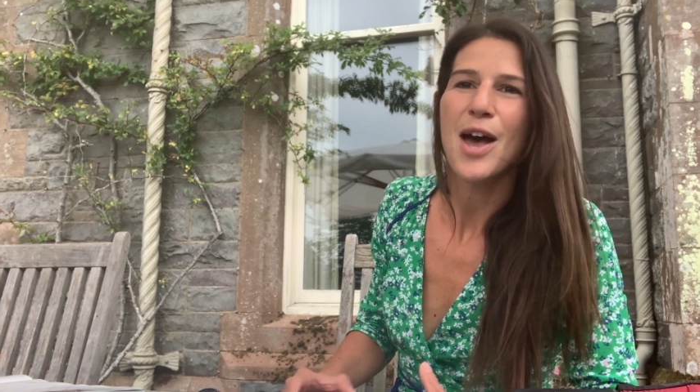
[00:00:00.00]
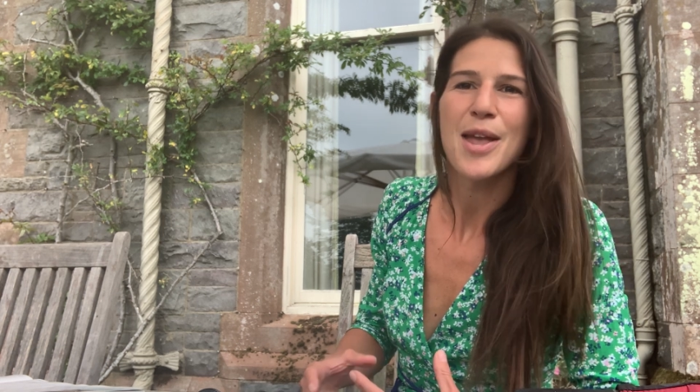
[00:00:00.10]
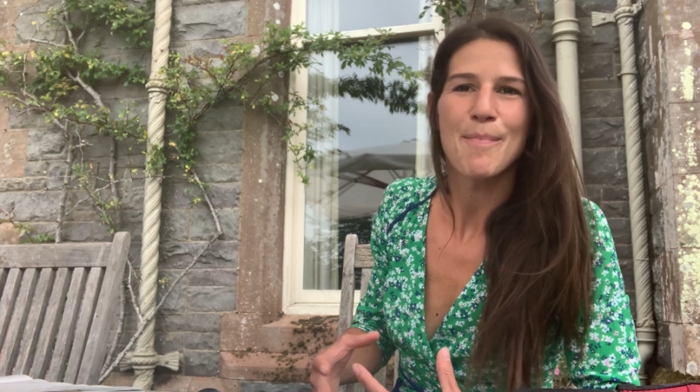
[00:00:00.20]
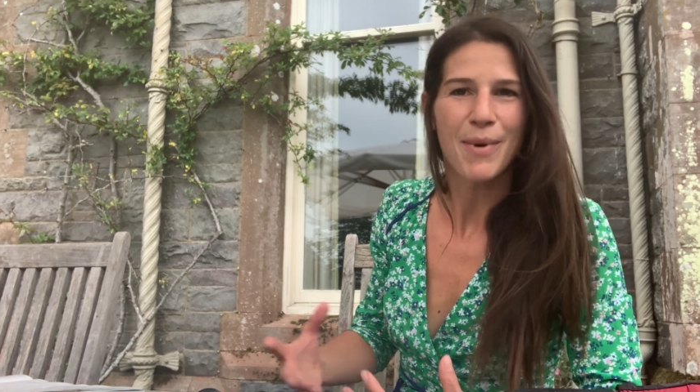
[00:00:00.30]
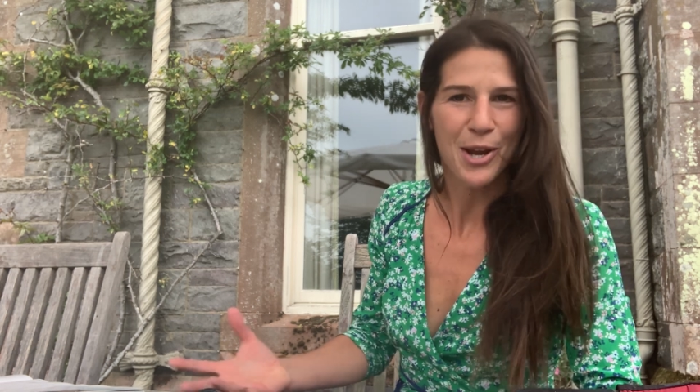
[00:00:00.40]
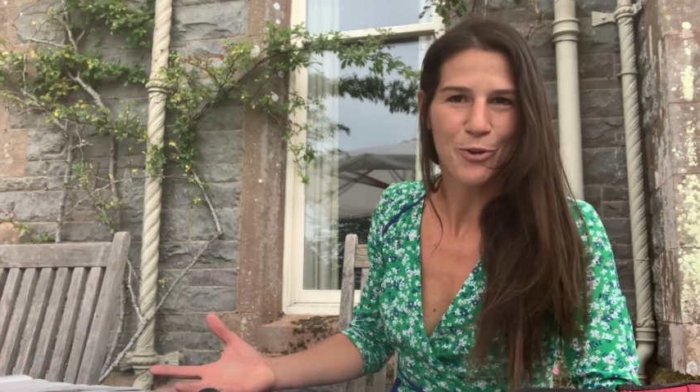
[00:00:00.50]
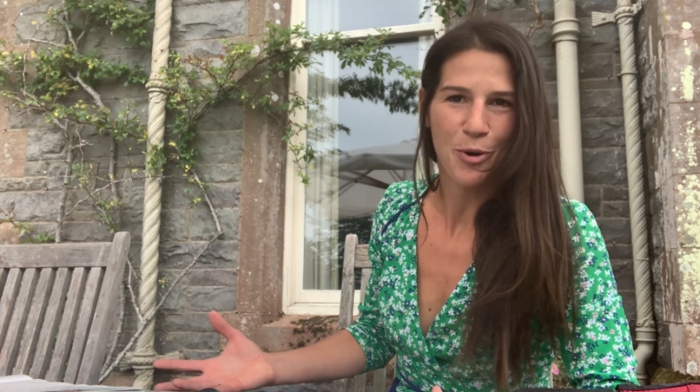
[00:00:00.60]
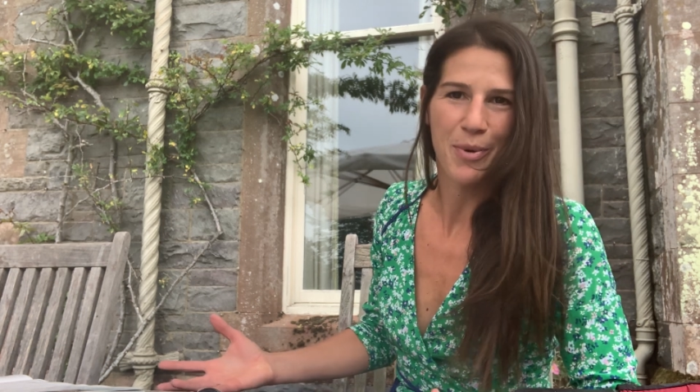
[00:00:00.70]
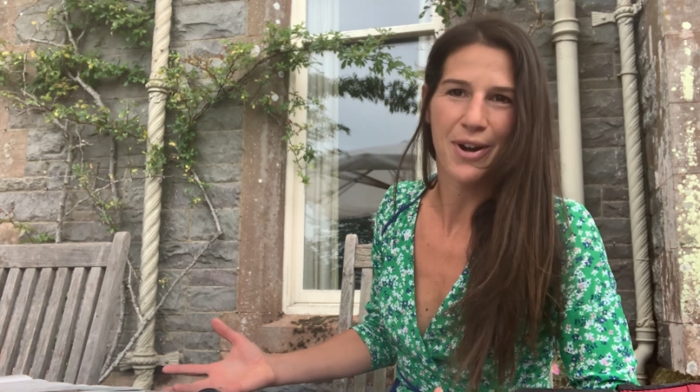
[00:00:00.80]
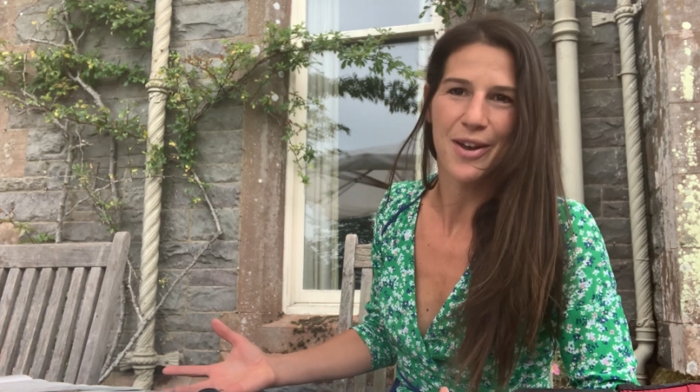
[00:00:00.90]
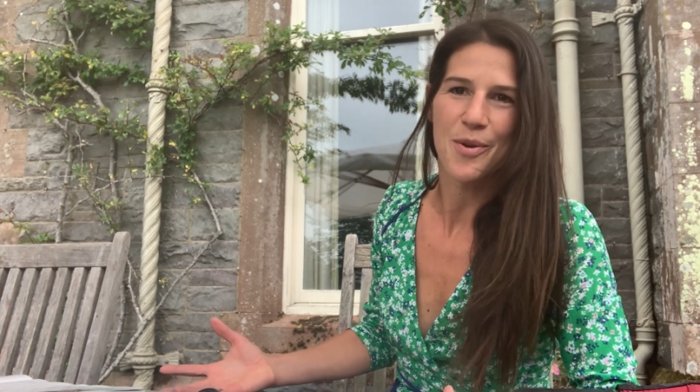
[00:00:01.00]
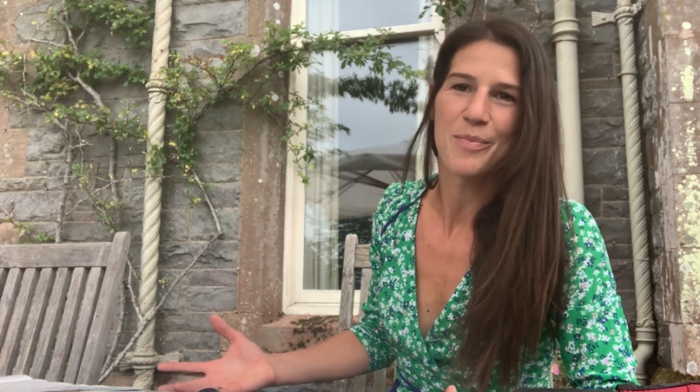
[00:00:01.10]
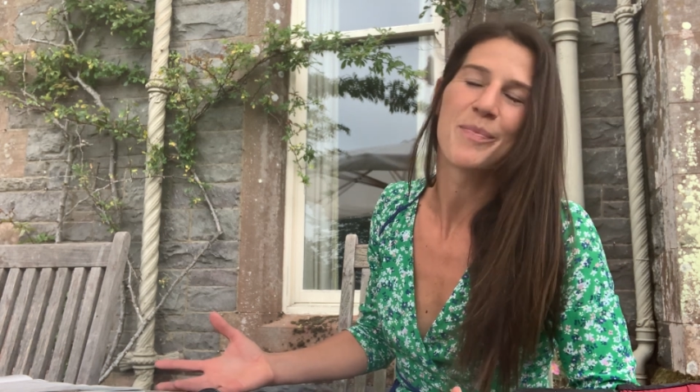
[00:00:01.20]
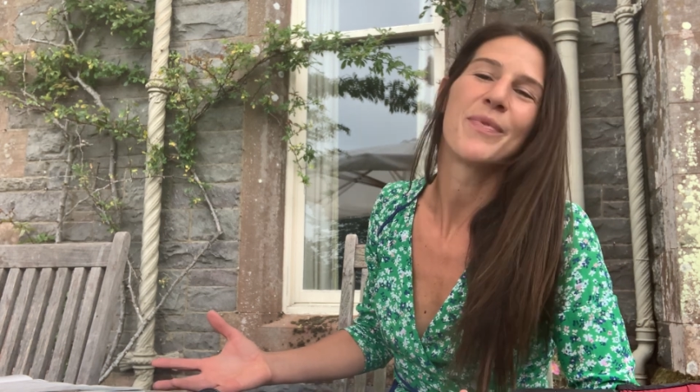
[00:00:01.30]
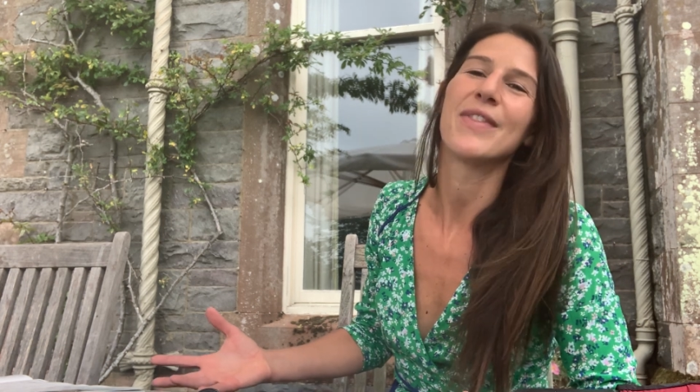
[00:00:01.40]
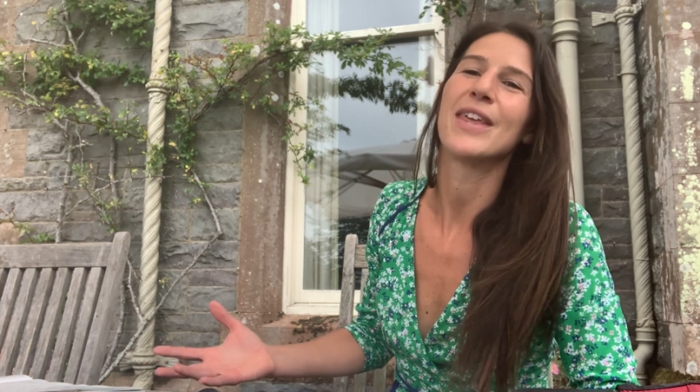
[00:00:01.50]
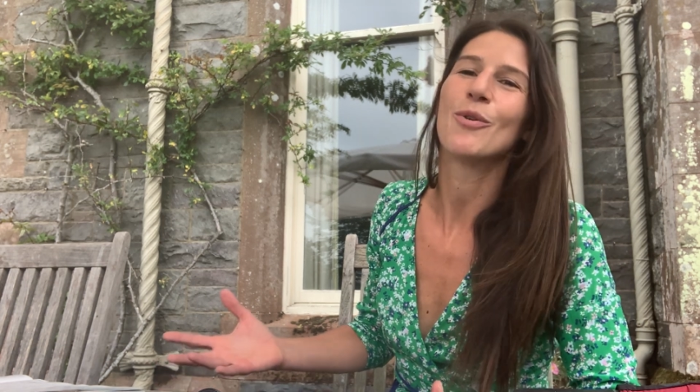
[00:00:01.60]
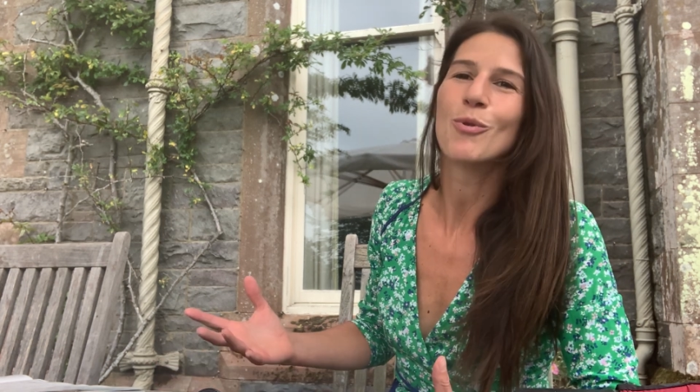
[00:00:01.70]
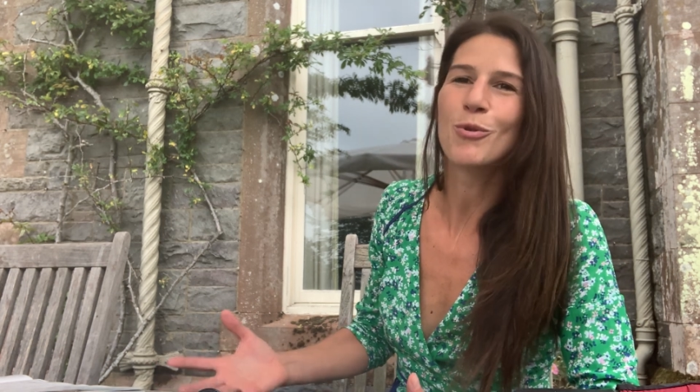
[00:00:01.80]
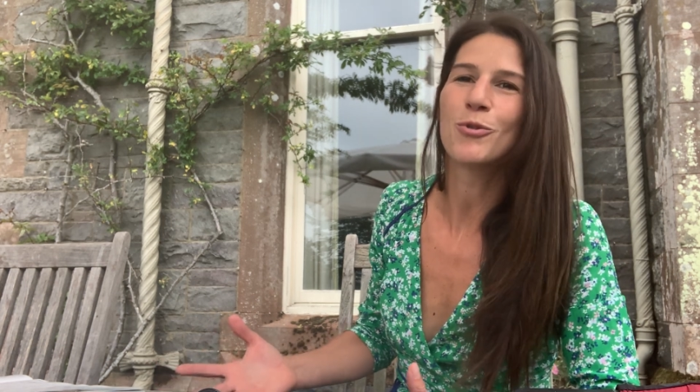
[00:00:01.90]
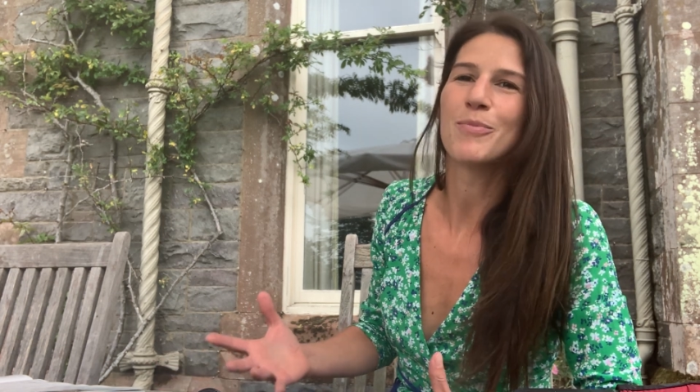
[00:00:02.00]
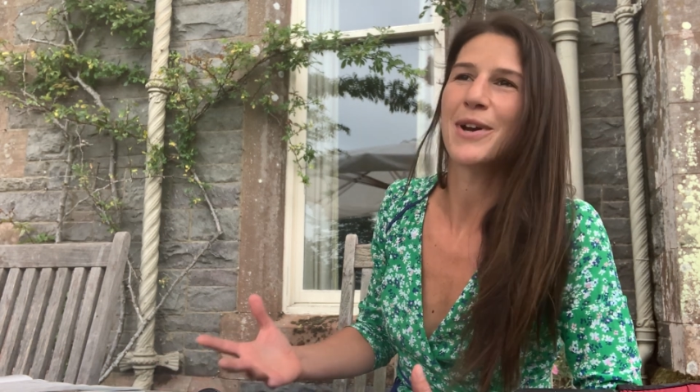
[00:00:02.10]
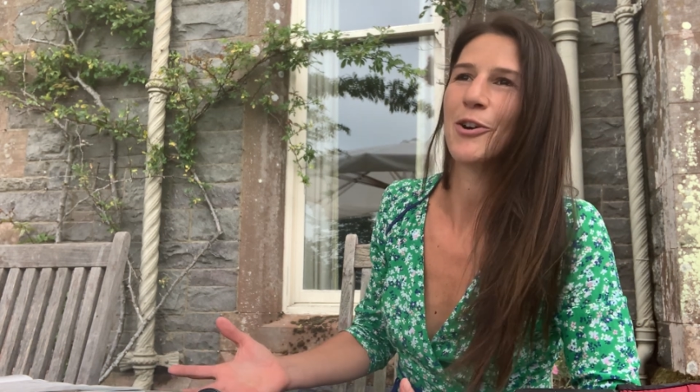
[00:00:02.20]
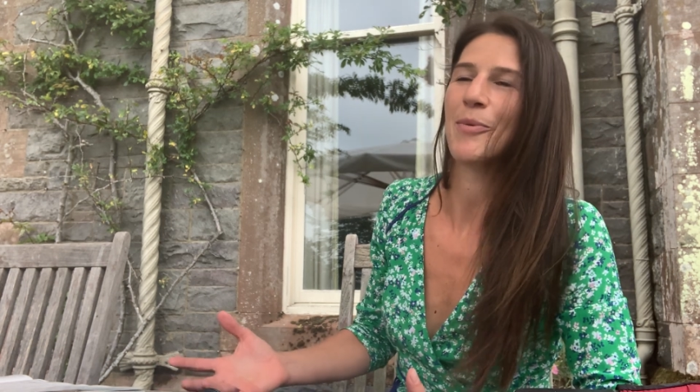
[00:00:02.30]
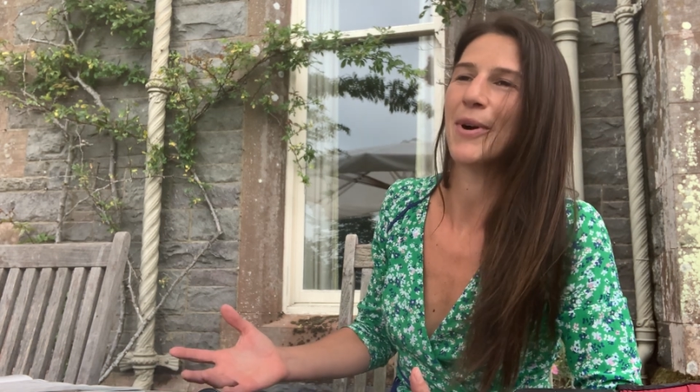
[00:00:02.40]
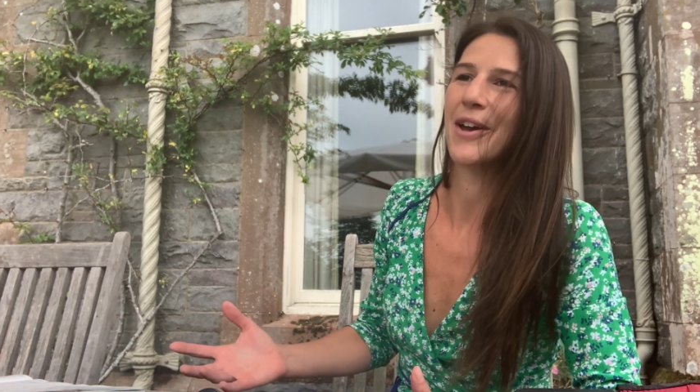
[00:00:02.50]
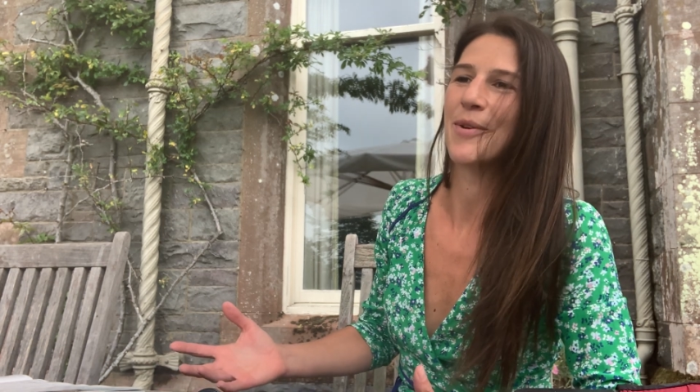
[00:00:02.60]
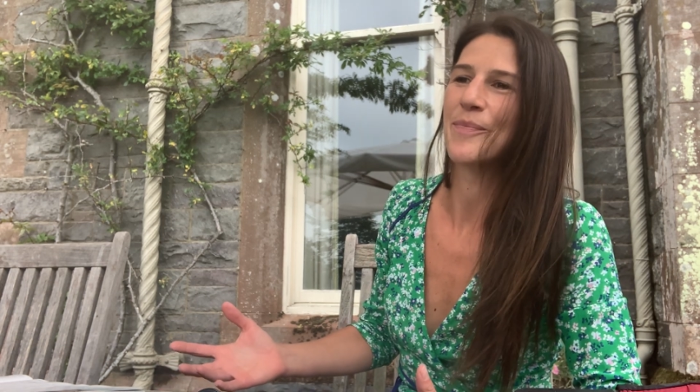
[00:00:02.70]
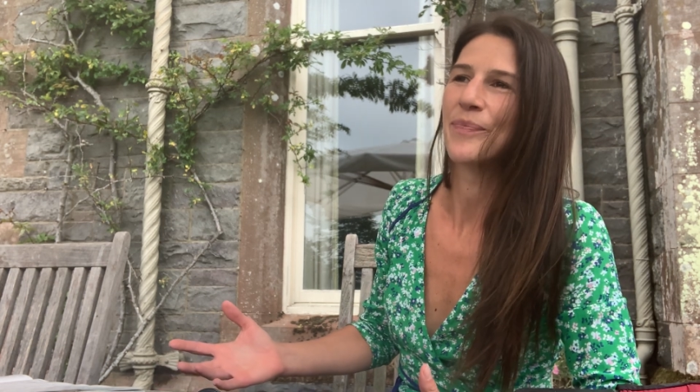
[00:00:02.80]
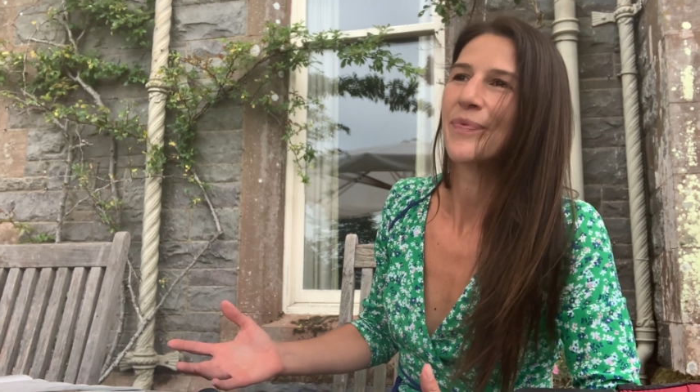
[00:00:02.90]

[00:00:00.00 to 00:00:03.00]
a microbiome, the oral microbiome.